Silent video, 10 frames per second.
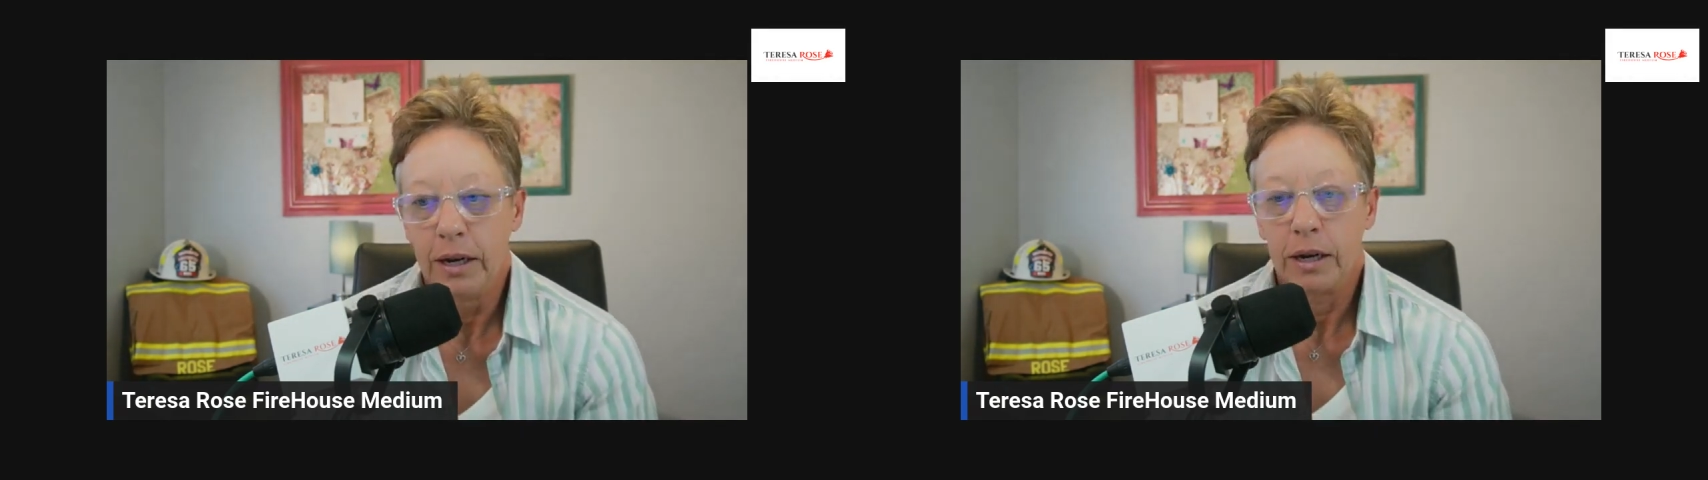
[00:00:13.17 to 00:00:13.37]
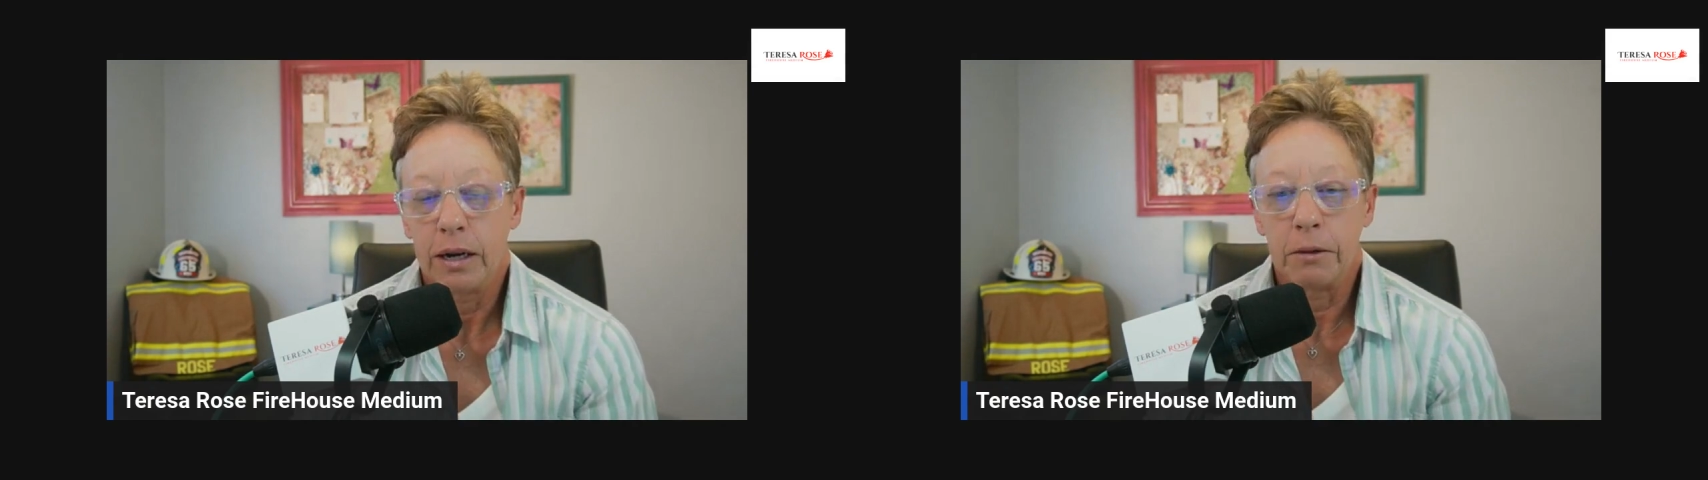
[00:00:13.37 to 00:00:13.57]

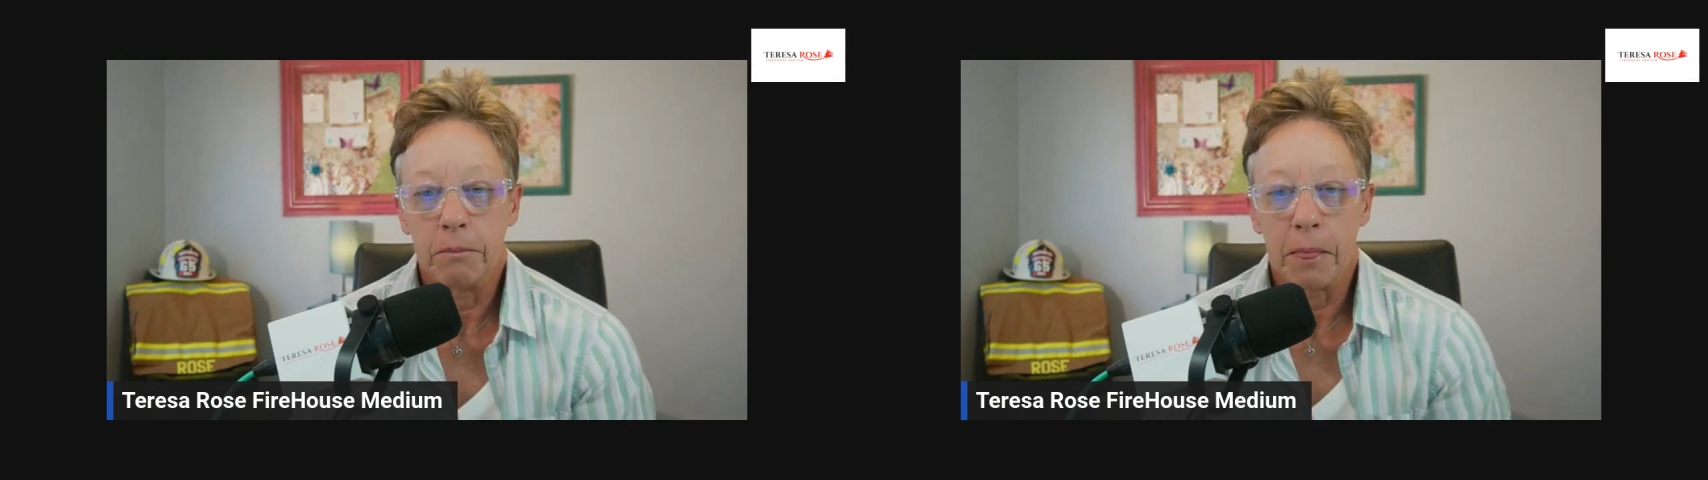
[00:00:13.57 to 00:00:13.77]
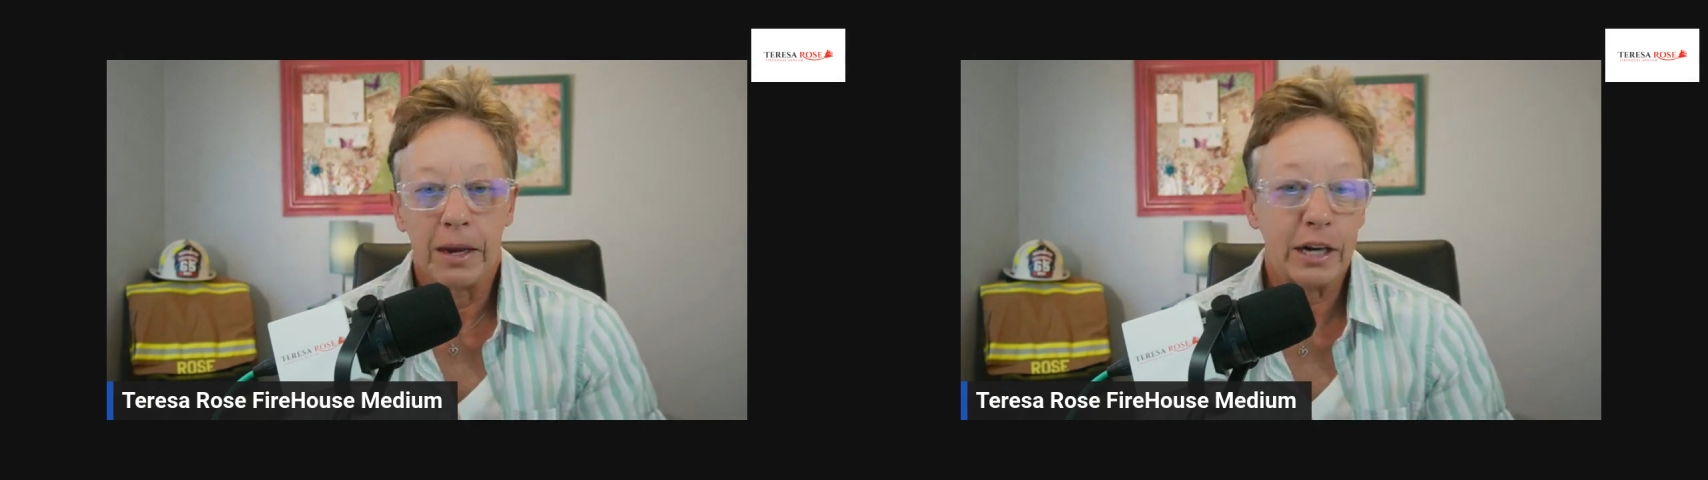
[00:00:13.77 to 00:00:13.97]

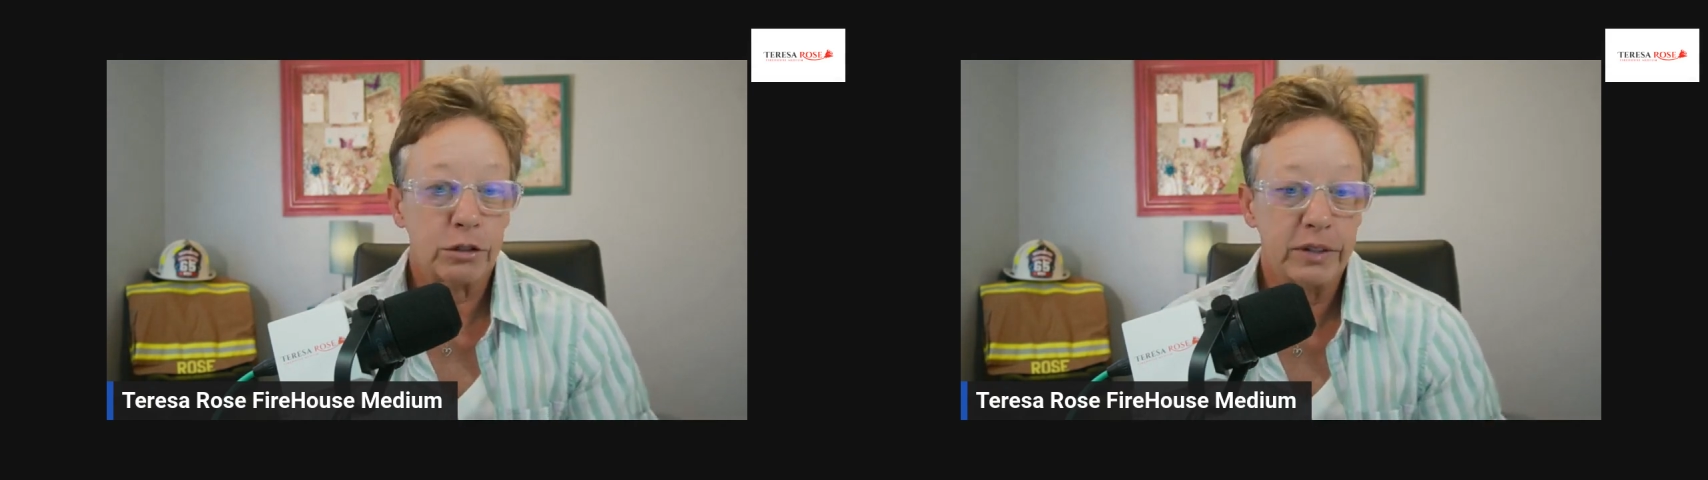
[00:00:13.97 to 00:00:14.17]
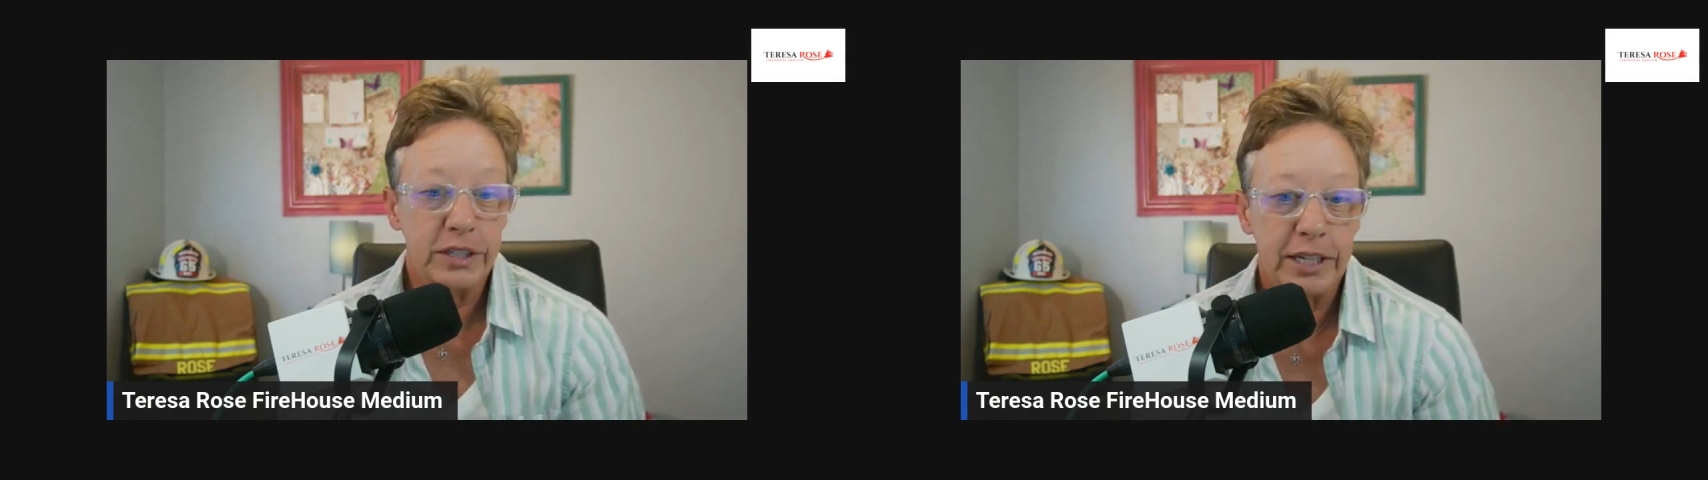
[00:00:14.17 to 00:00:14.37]
an
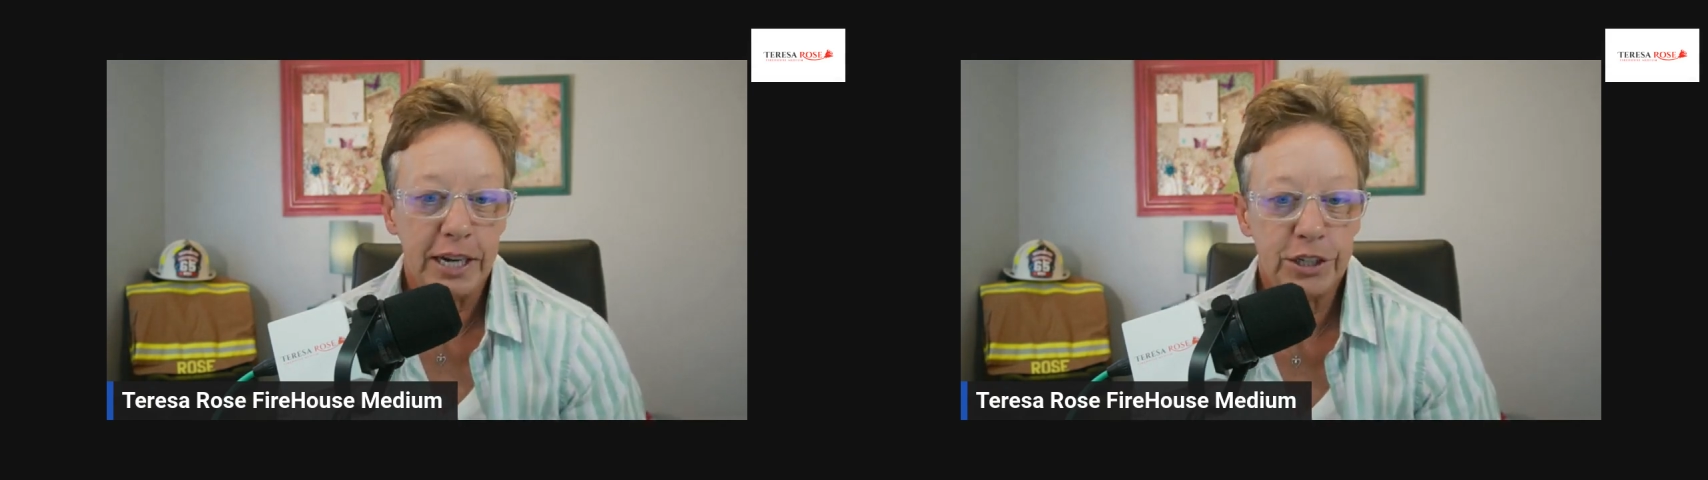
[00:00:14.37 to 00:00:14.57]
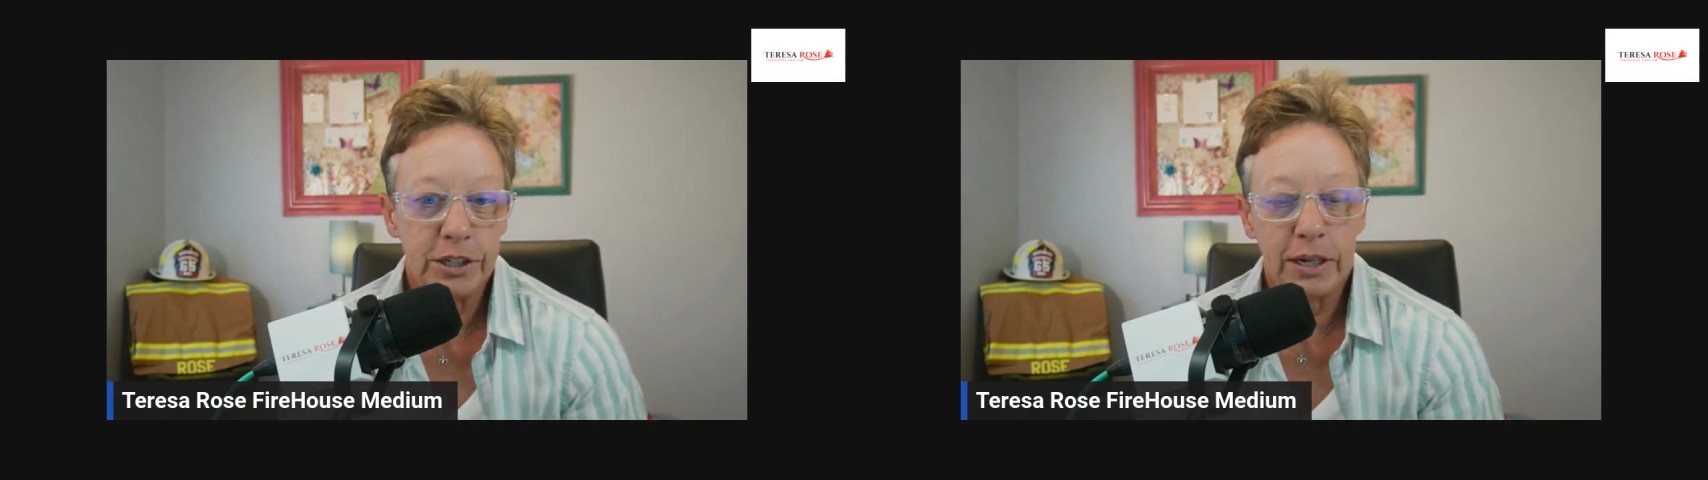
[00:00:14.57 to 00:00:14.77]
actual
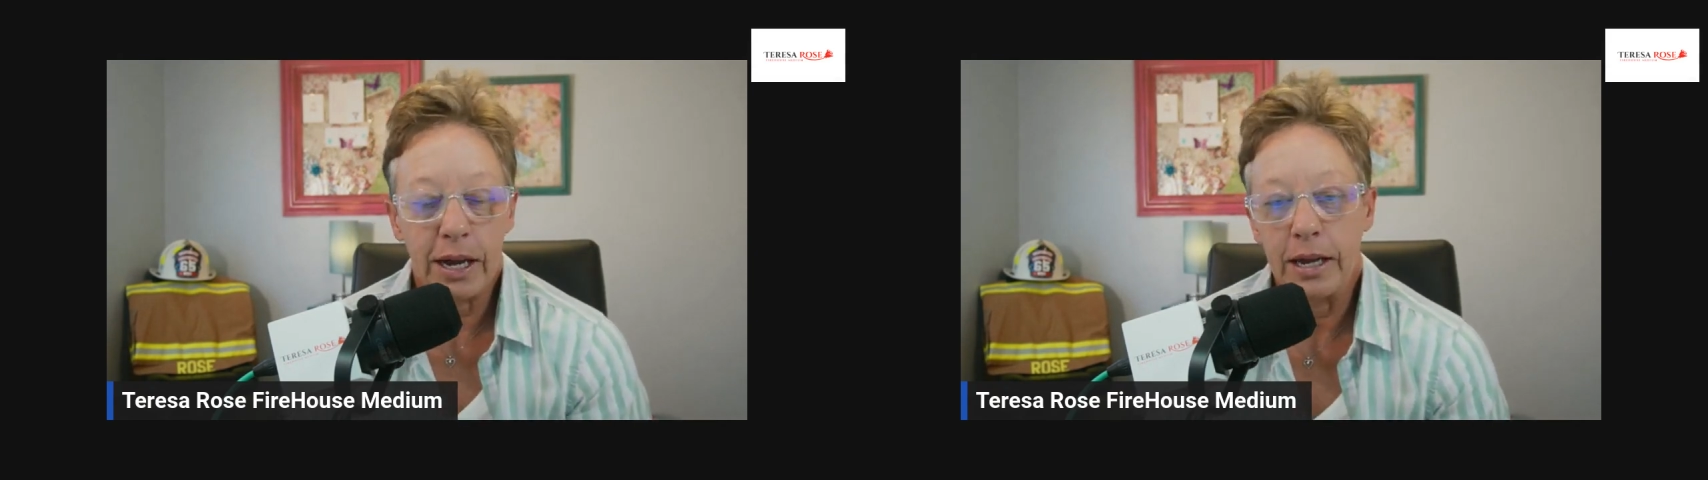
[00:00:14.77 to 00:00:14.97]
visitation